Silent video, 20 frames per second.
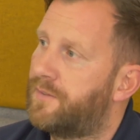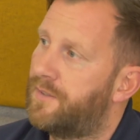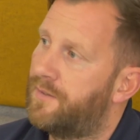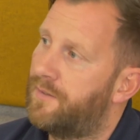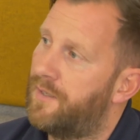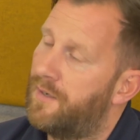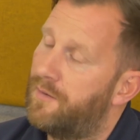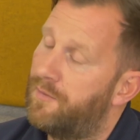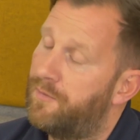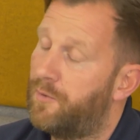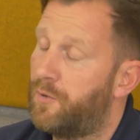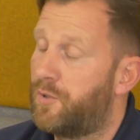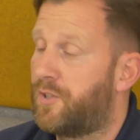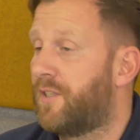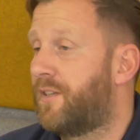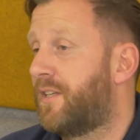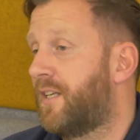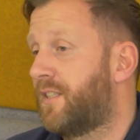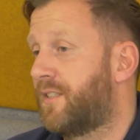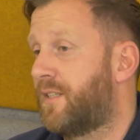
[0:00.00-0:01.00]
Then
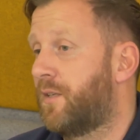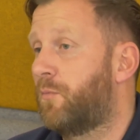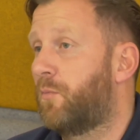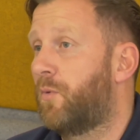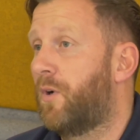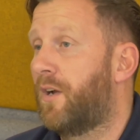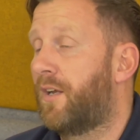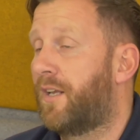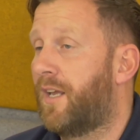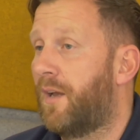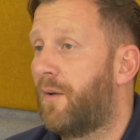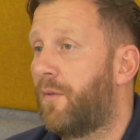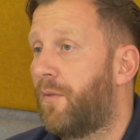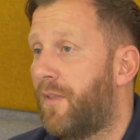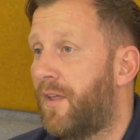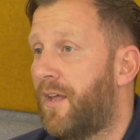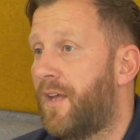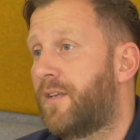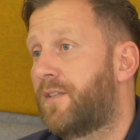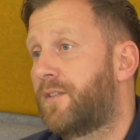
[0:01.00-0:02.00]
unfortunately things didn't work out
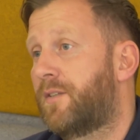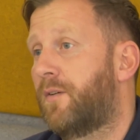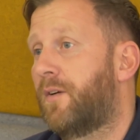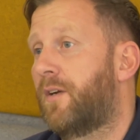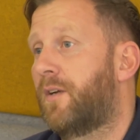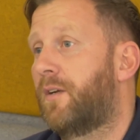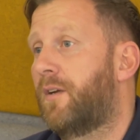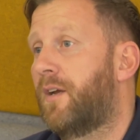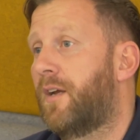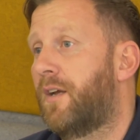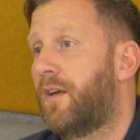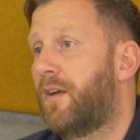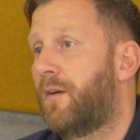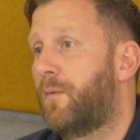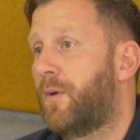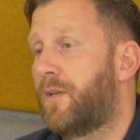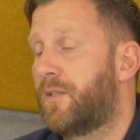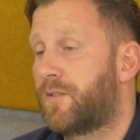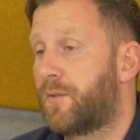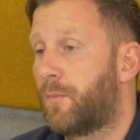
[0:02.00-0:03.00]
there, so I
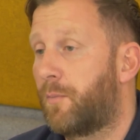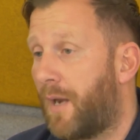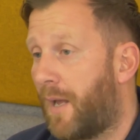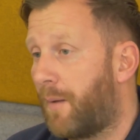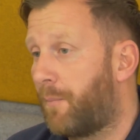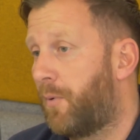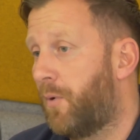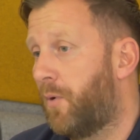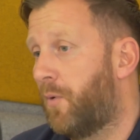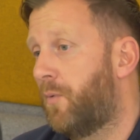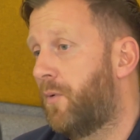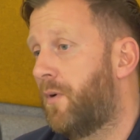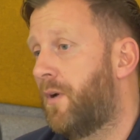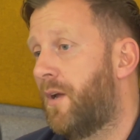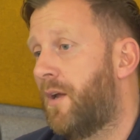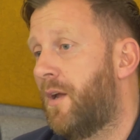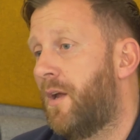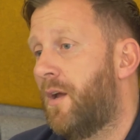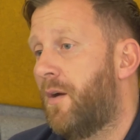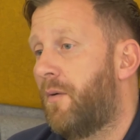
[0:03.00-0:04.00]
went to Blackpool,
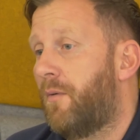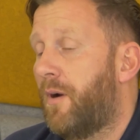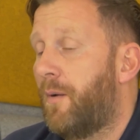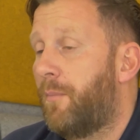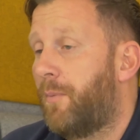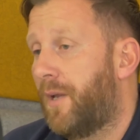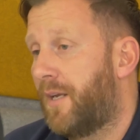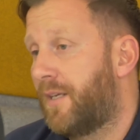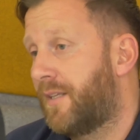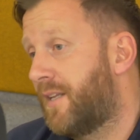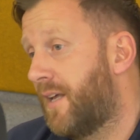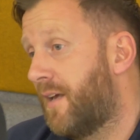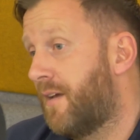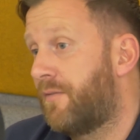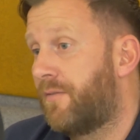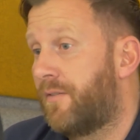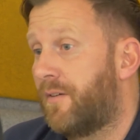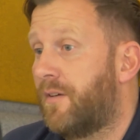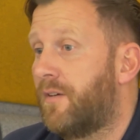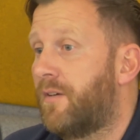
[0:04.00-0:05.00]
where I played there
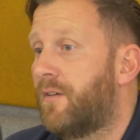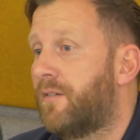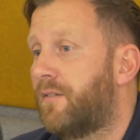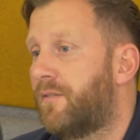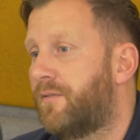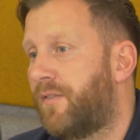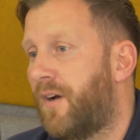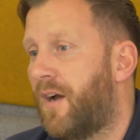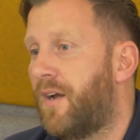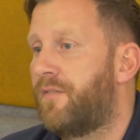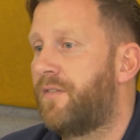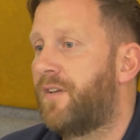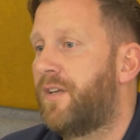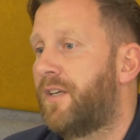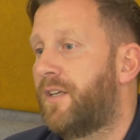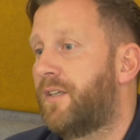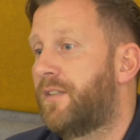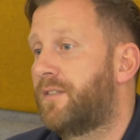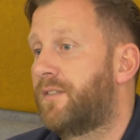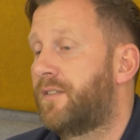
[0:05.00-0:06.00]
for 5
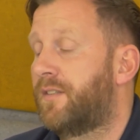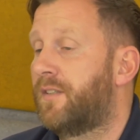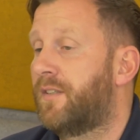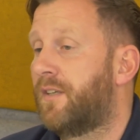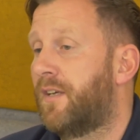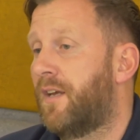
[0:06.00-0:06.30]
years.